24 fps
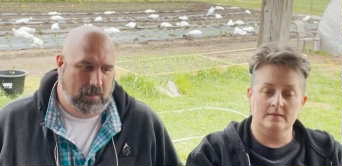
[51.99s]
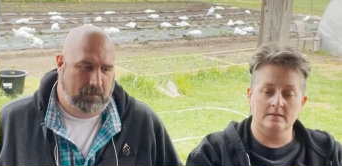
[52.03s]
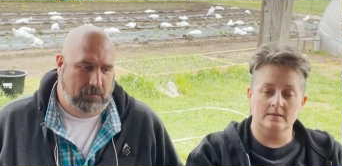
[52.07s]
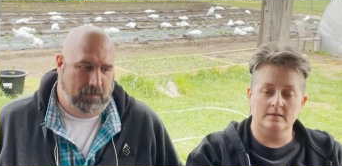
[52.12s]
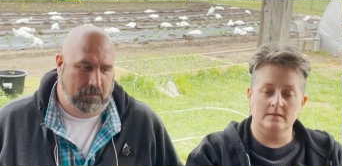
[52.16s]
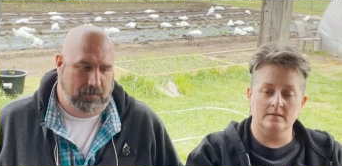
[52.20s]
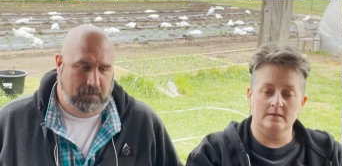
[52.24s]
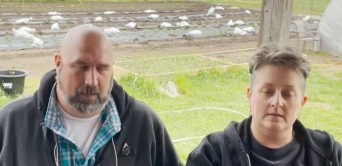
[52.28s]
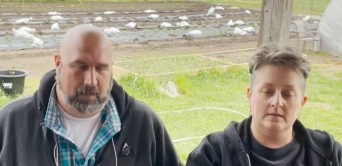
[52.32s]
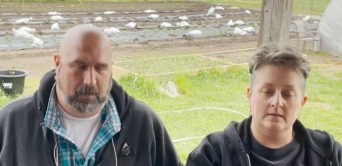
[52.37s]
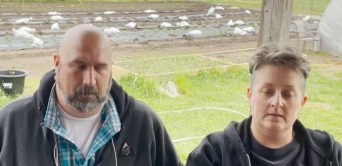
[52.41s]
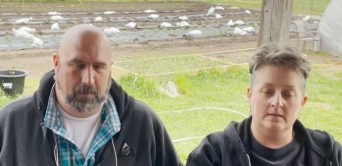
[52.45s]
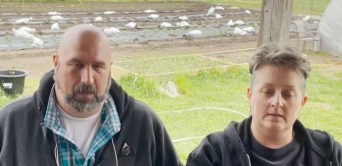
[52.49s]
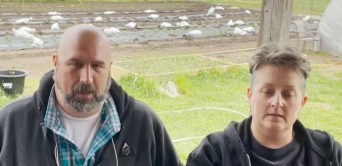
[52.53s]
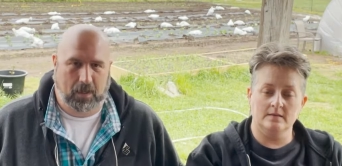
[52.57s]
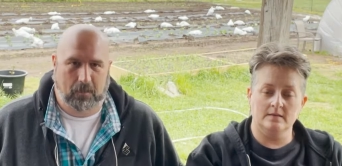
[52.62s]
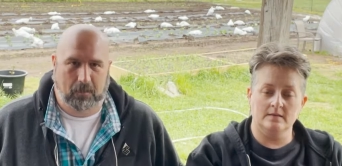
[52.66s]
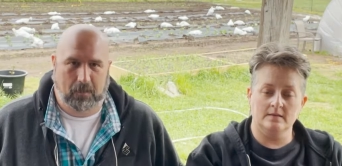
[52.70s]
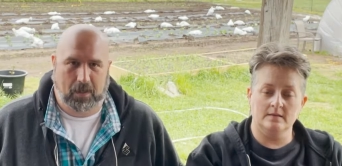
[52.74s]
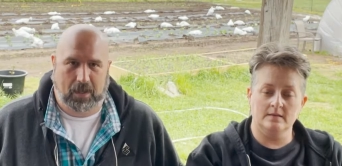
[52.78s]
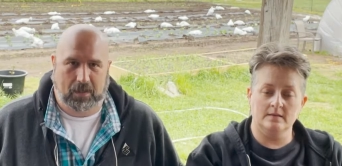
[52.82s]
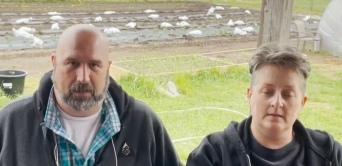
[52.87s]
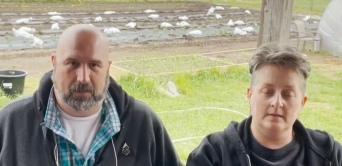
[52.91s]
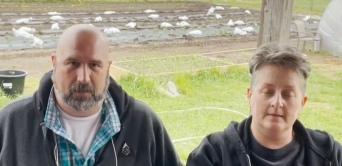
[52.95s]
Speaker 1: 15
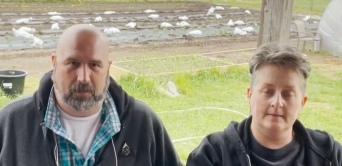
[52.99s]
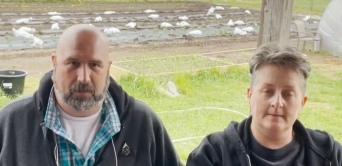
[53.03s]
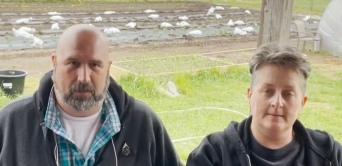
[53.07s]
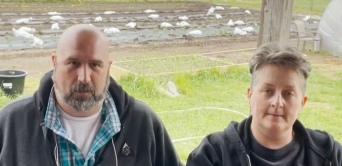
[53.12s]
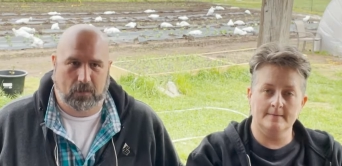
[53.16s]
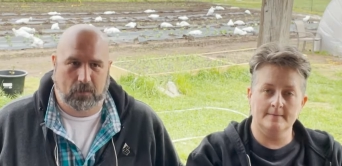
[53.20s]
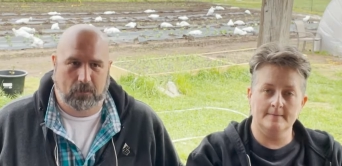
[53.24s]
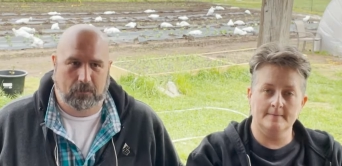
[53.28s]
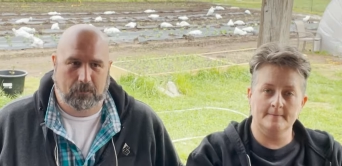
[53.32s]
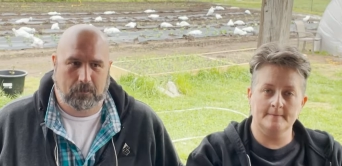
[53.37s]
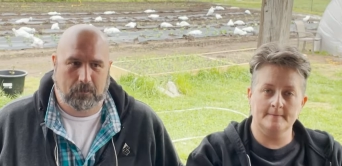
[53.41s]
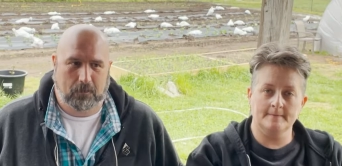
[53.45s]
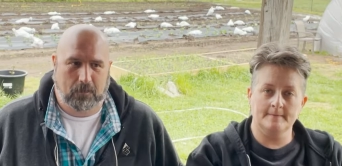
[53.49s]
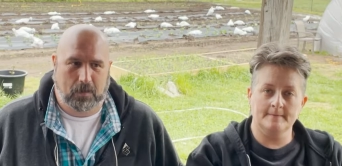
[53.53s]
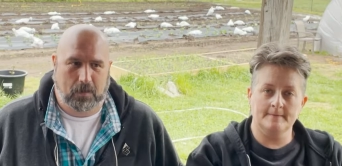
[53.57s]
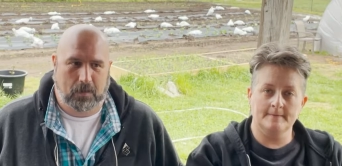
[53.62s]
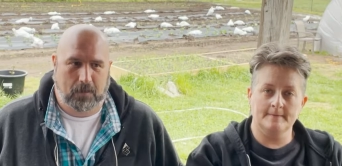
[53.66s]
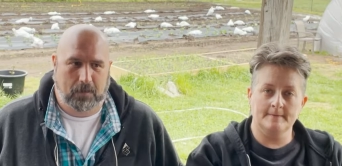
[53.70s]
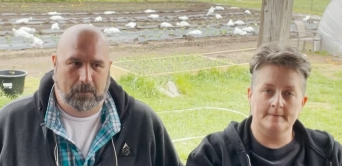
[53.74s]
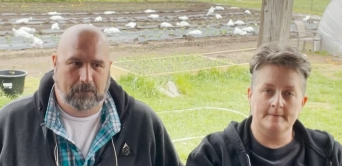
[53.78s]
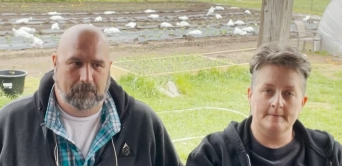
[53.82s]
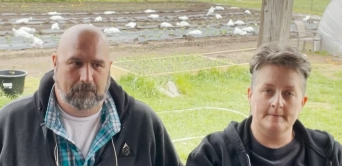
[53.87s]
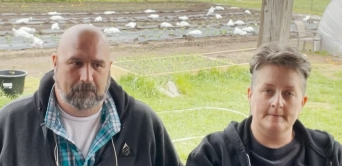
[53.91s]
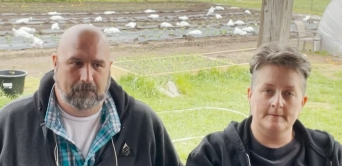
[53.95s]
pound batch of soap.
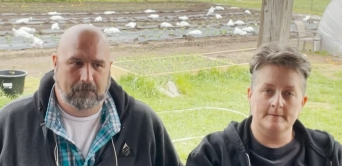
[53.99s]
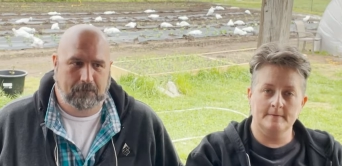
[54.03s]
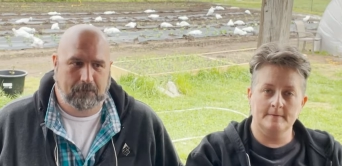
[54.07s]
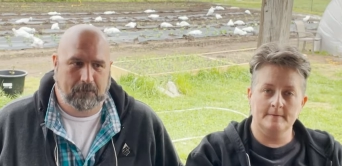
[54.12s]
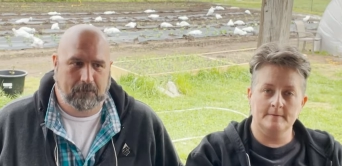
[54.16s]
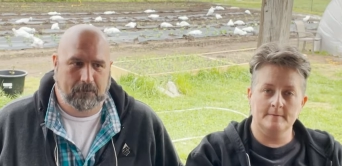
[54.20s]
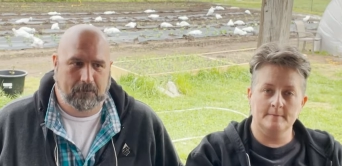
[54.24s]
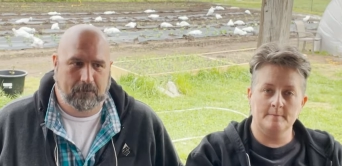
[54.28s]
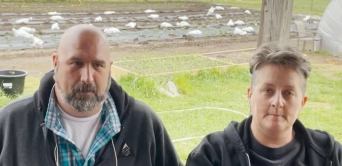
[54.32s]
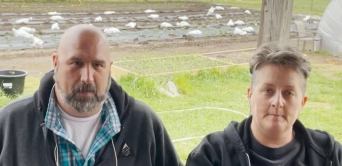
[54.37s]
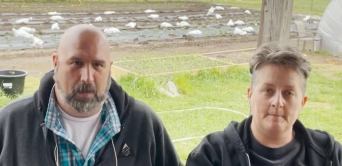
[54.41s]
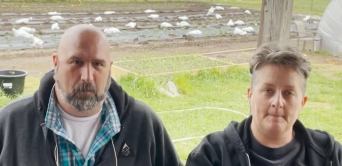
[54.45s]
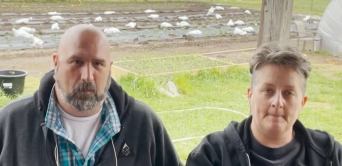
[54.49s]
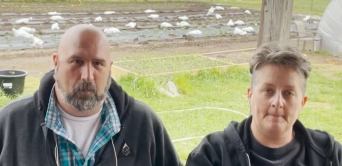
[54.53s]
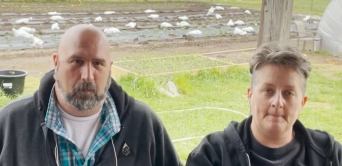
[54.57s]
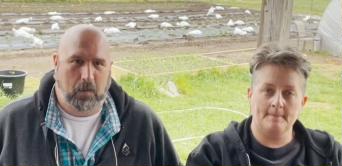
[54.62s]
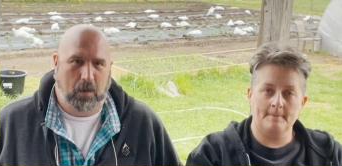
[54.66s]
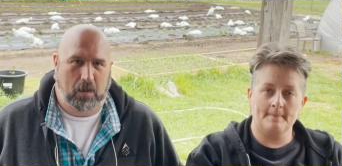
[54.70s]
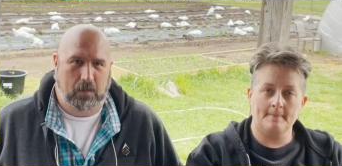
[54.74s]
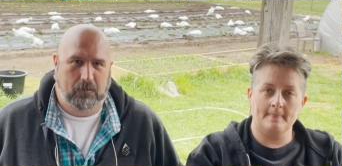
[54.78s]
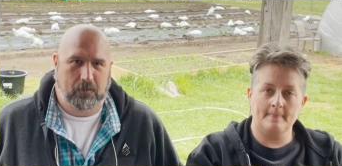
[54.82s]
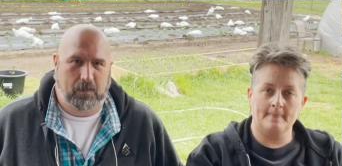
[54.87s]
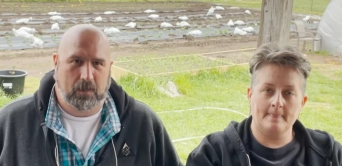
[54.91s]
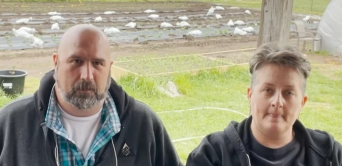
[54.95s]
Um, and we'll
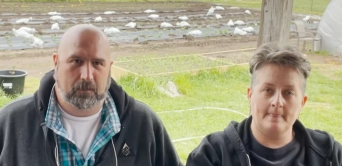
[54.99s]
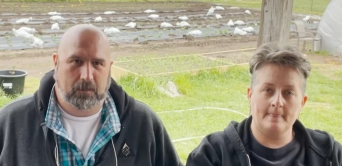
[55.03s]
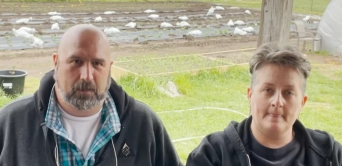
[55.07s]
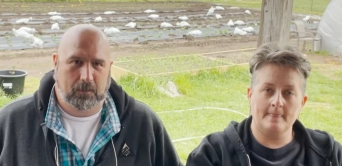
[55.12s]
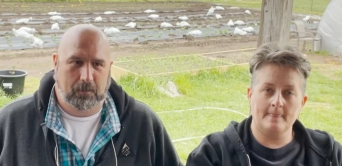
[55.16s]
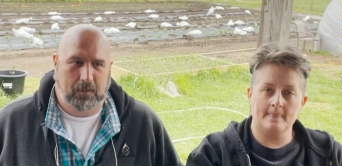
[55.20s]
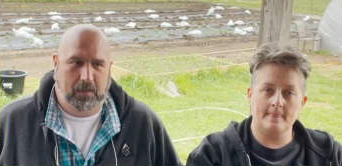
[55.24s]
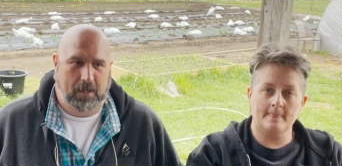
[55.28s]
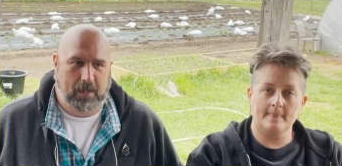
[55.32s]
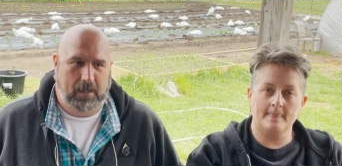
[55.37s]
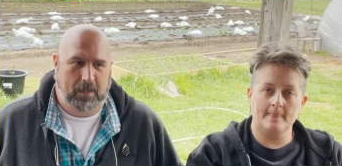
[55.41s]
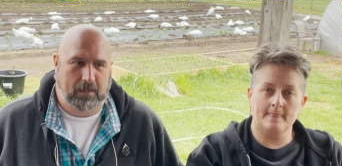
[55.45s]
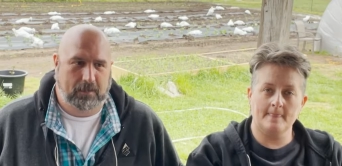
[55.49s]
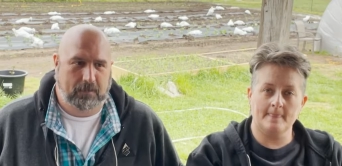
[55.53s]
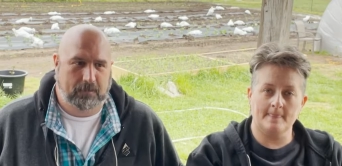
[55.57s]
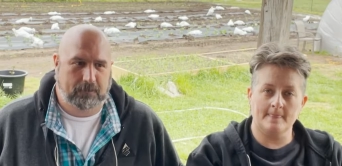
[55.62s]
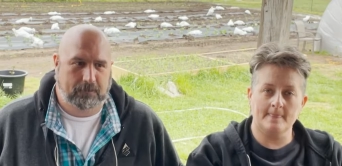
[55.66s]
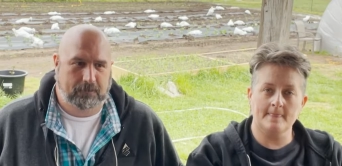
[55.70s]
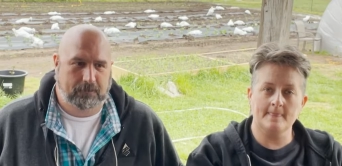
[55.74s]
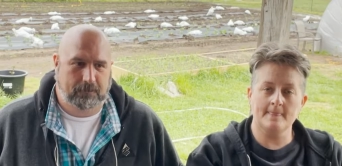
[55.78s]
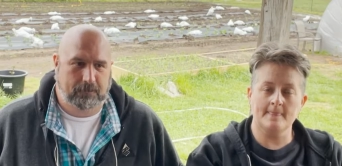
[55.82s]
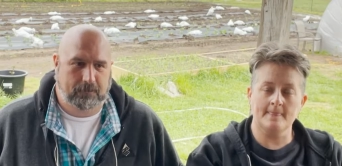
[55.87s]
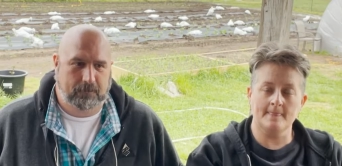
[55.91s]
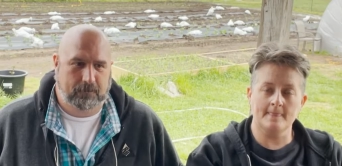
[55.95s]
probably film some of that.
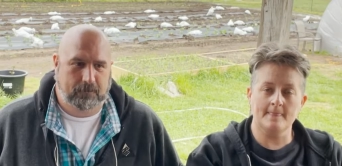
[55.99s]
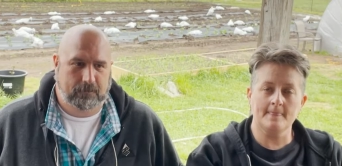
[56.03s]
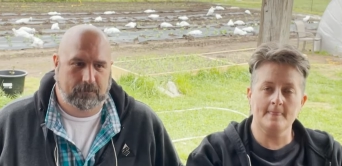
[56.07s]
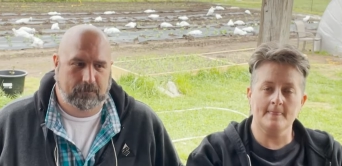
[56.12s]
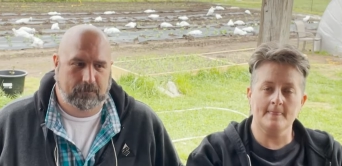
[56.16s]
Mm-hmm.